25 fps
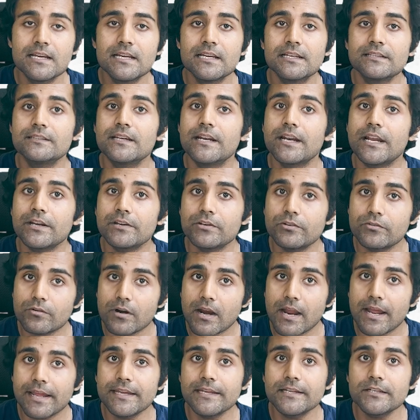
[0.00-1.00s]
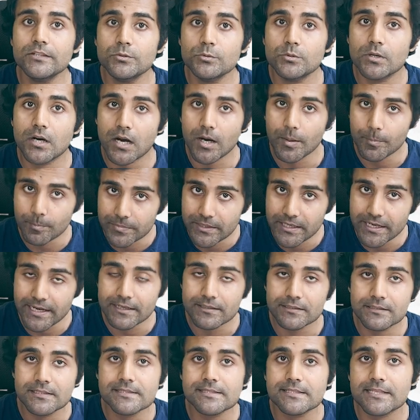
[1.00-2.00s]
that are trying to
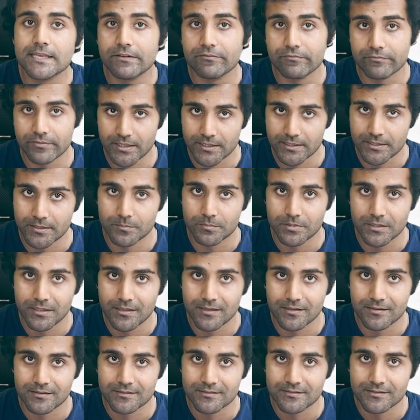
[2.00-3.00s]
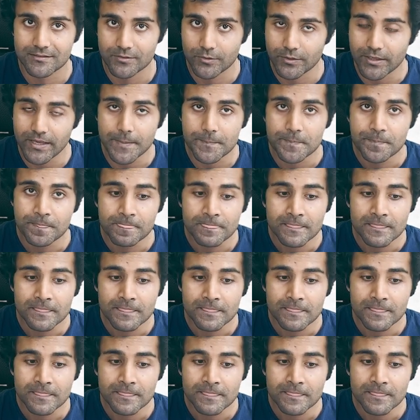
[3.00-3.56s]
update the same variable. Okay.